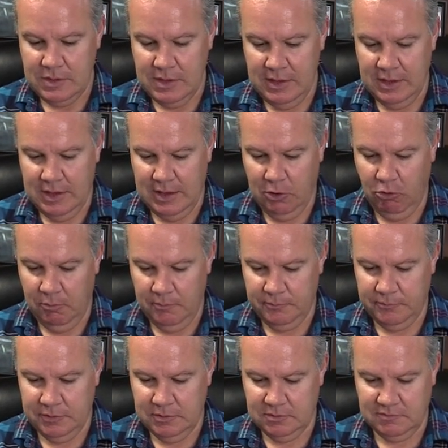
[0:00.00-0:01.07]
Uh, I uh,
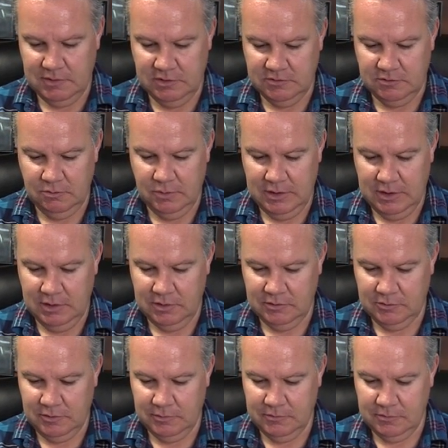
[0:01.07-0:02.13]
hope this finds you well.
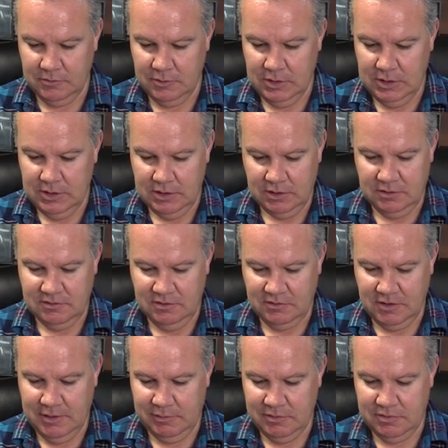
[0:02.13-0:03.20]
It contains a
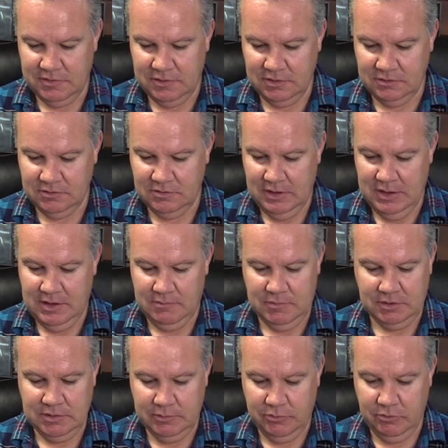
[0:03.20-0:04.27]
couple of things
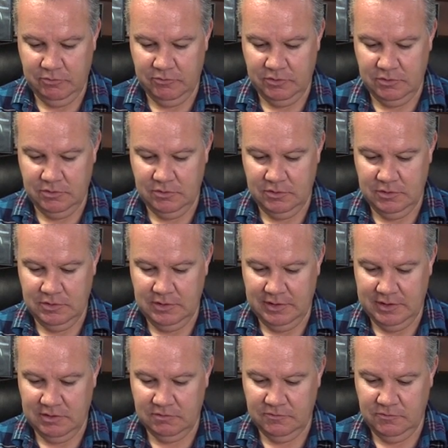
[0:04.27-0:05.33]
picked up over the
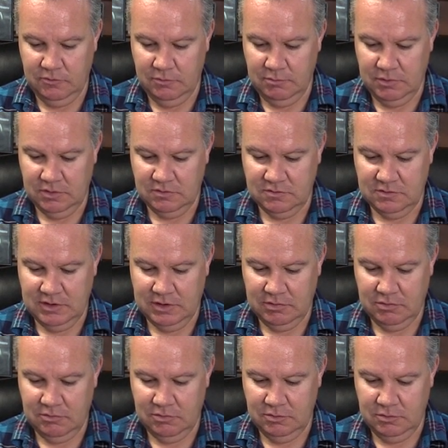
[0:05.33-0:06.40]
last few months that I
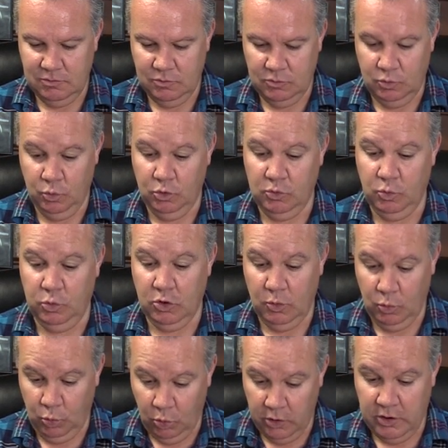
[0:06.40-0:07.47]
thought you would
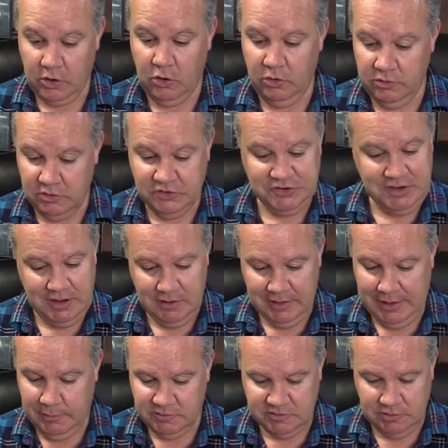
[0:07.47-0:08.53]
work on your channel.
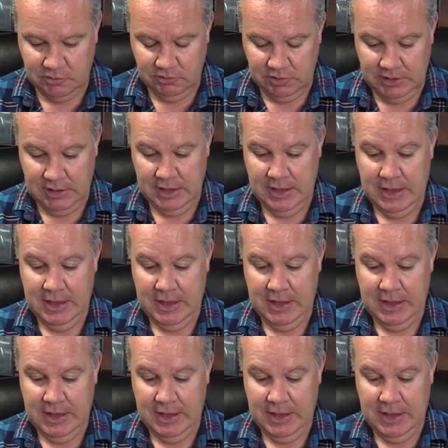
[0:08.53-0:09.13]
Absolutely.